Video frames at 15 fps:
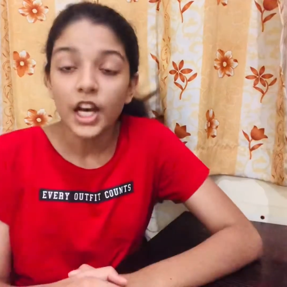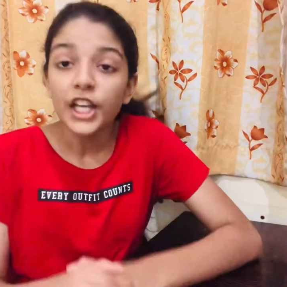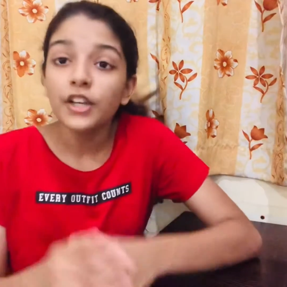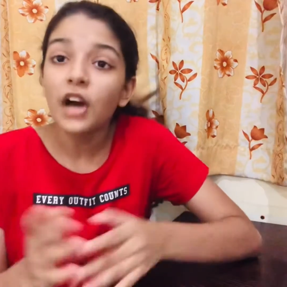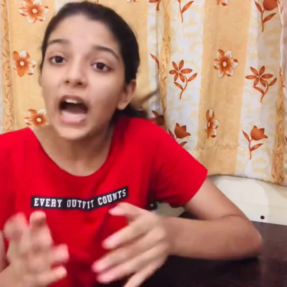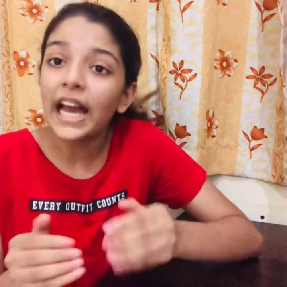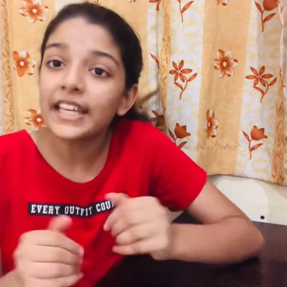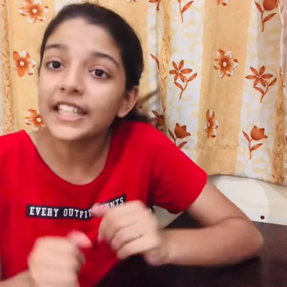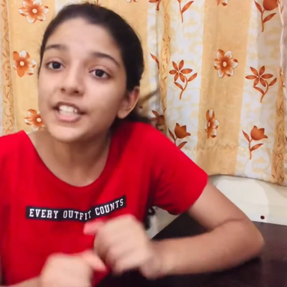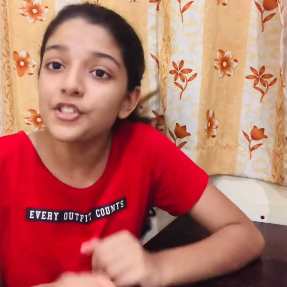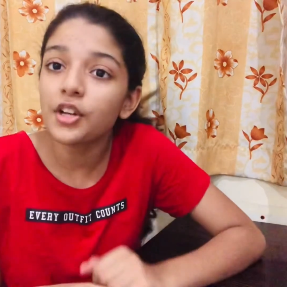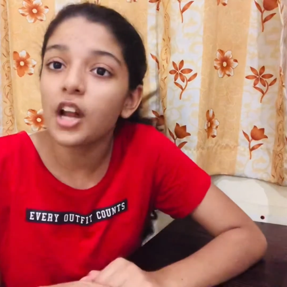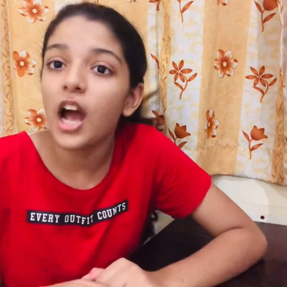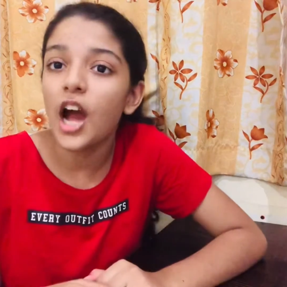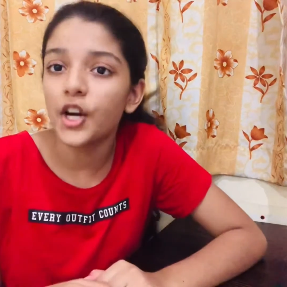You high-key
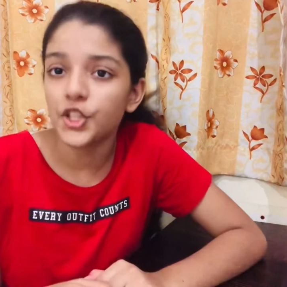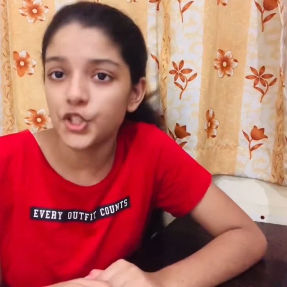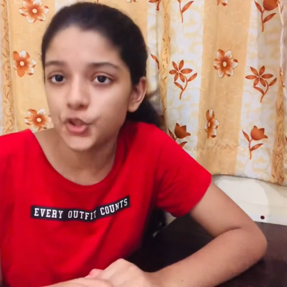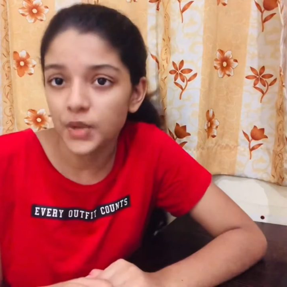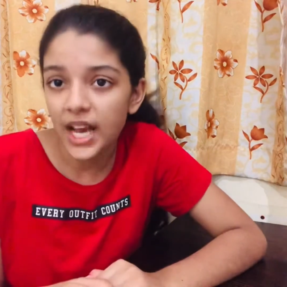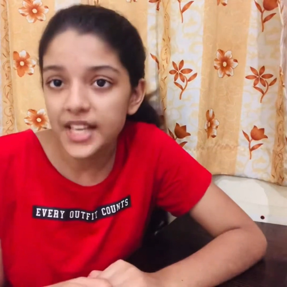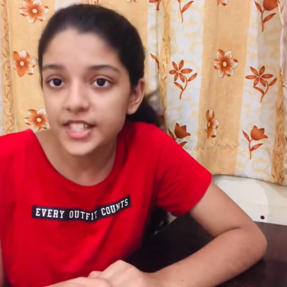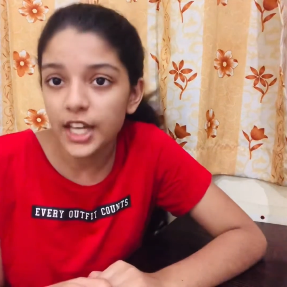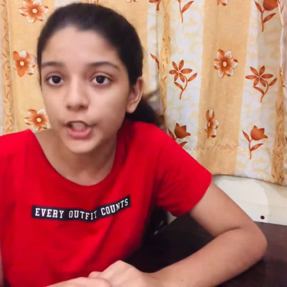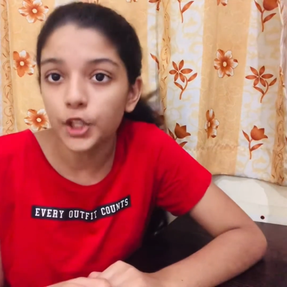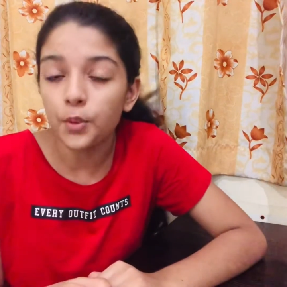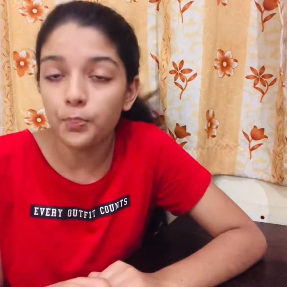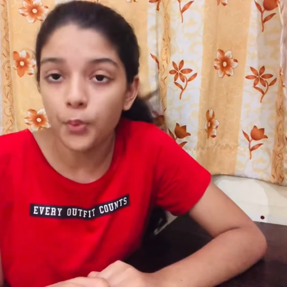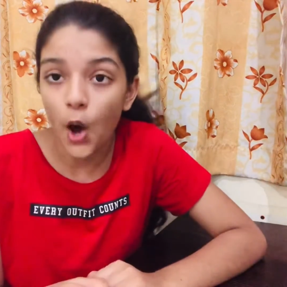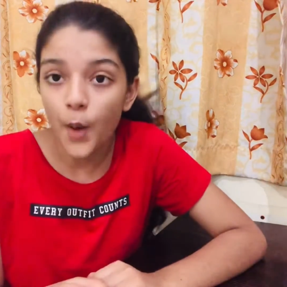don't know how to dress and
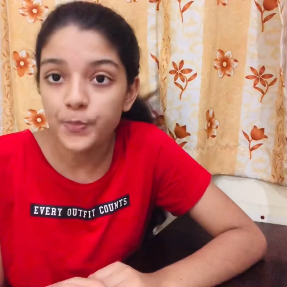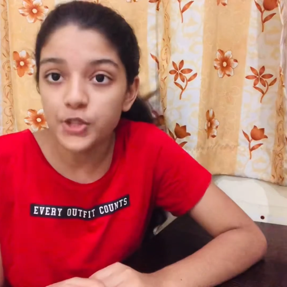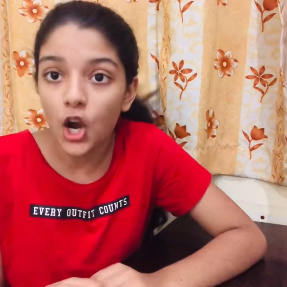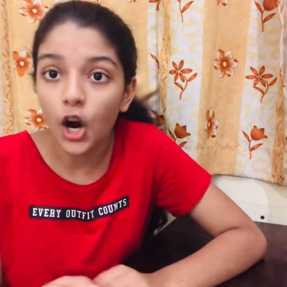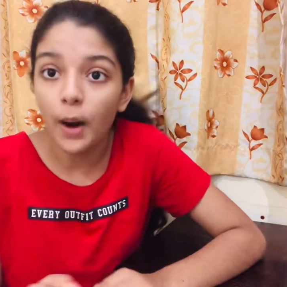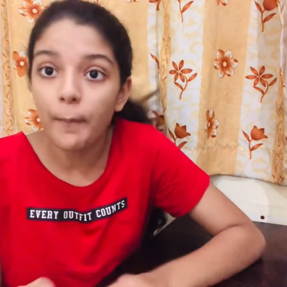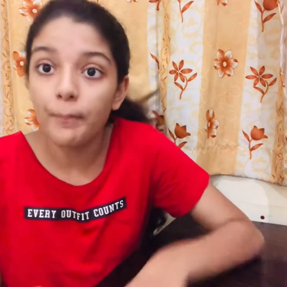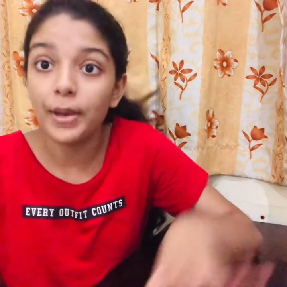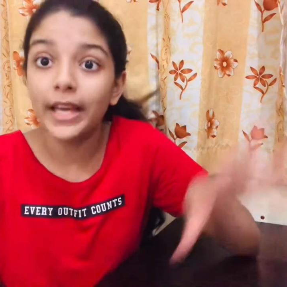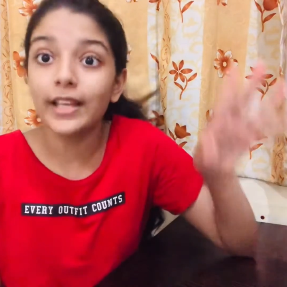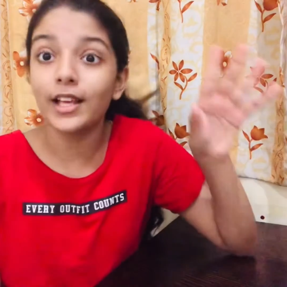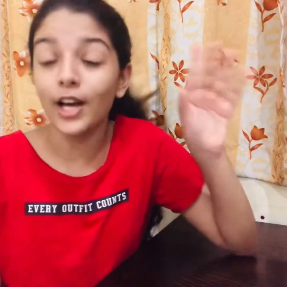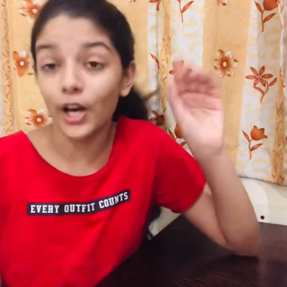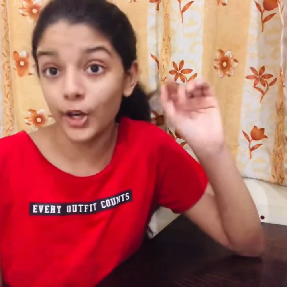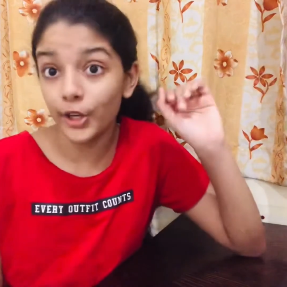your bobs are a
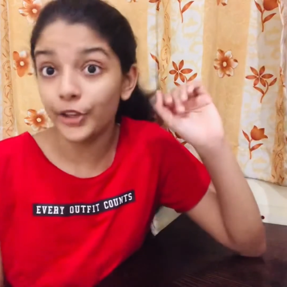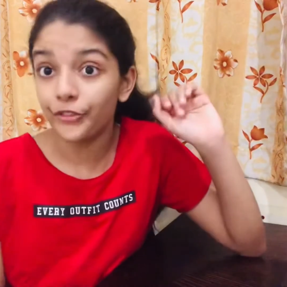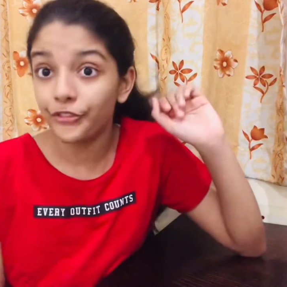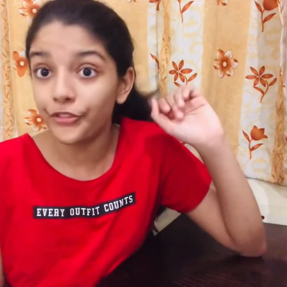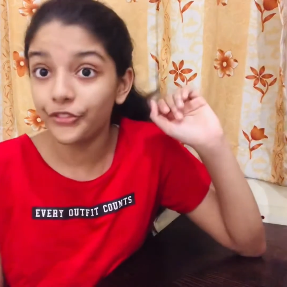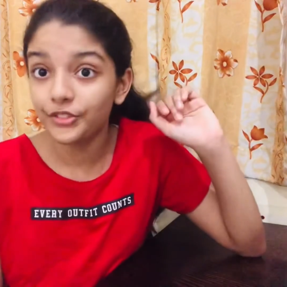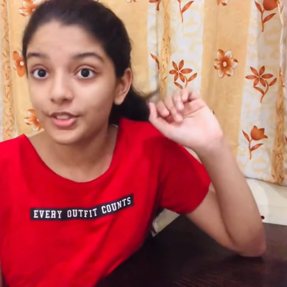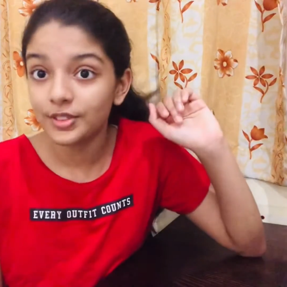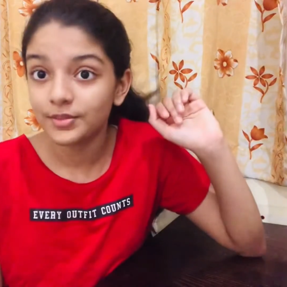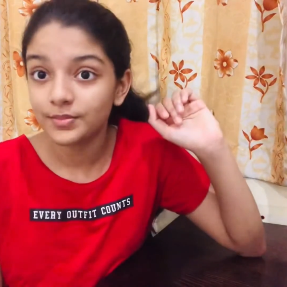big oof.